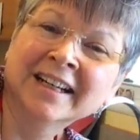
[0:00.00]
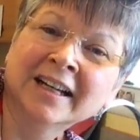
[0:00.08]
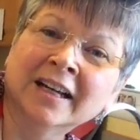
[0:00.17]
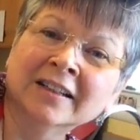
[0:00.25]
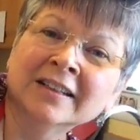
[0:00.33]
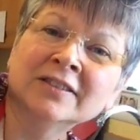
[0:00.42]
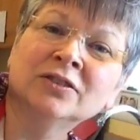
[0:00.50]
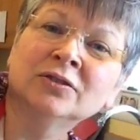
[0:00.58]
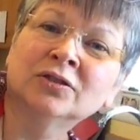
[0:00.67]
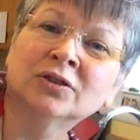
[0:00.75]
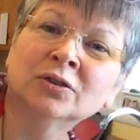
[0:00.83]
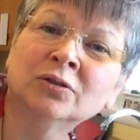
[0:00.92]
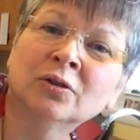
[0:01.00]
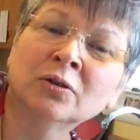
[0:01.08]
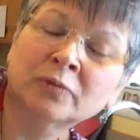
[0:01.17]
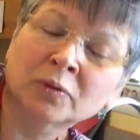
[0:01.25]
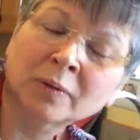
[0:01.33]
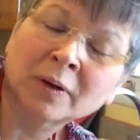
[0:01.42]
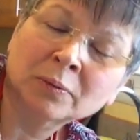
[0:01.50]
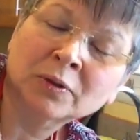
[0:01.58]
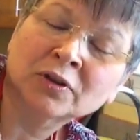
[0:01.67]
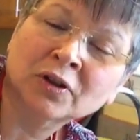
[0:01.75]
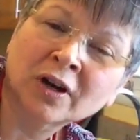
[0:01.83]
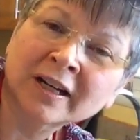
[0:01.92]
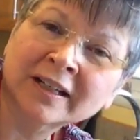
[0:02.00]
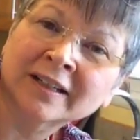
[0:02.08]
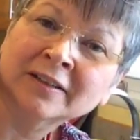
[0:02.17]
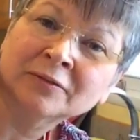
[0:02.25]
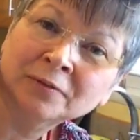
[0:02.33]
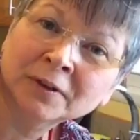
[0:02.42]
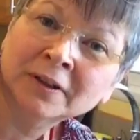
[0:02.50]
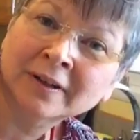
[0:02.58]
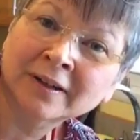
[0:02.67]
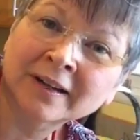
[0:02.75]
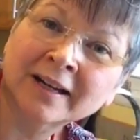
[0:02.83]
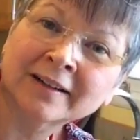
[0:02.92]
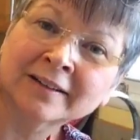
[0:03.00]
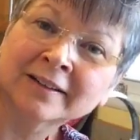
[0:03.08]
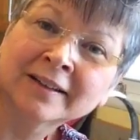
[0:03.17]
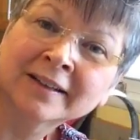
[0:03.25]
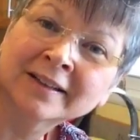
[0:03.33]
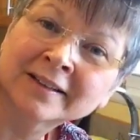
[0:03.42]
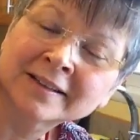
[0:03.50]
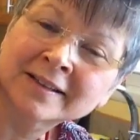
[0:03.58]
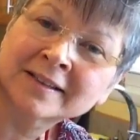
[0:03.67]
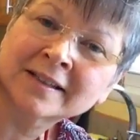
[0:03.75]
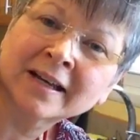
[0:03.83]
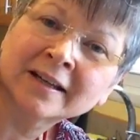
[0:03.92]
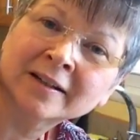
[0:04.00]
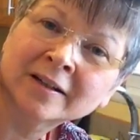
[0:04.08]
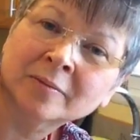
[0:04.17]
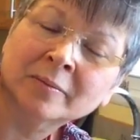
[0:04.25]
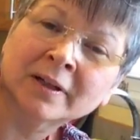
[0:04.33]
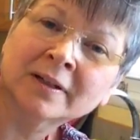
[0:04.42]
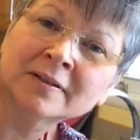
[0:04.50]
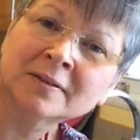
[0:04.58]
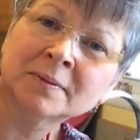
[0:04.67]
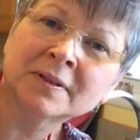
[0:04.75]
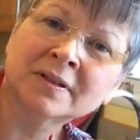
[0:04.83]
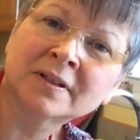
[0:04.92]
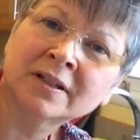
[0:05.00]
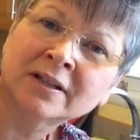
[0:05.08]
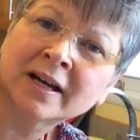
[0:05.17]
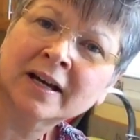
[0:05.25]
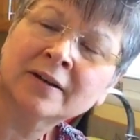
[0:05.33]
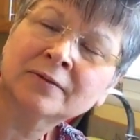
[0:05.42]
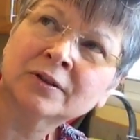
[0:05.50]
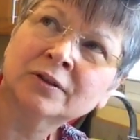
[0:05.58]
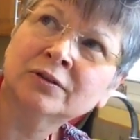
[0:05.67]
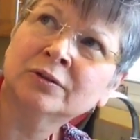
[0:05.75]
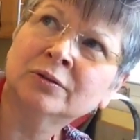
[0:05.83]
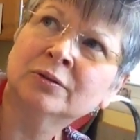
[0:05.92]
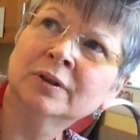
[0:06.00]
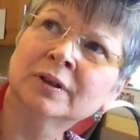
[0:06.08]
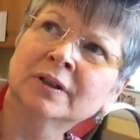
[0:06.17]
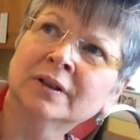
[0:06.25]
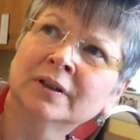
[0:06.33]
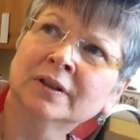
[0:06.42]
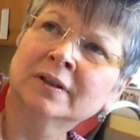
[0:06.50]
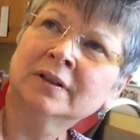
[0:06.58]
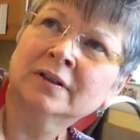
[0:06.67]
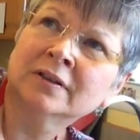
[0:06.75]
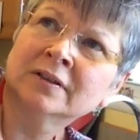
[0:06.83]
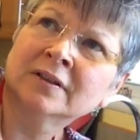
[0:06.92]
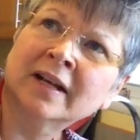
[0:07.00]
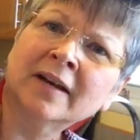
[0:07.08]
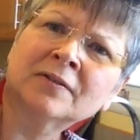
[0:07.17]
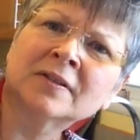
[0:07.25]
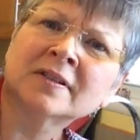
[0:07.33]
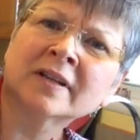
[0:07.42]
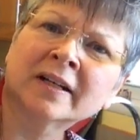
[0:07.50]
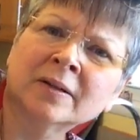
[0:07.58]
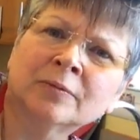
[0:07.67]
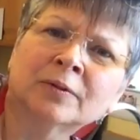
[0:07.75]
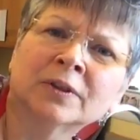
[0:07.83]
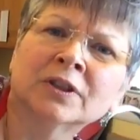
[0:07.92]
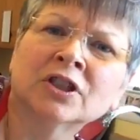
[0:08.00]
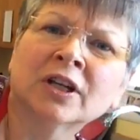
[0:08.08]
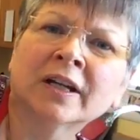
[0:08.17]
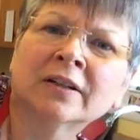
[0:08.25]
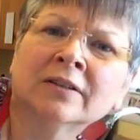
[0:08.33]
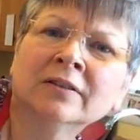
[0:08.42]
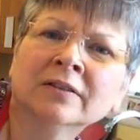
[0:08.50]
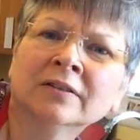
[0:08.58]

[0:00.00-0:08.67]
Unless you scoot over while we're talking and figure out how to sign up. My husband said you have to sign up for a channel.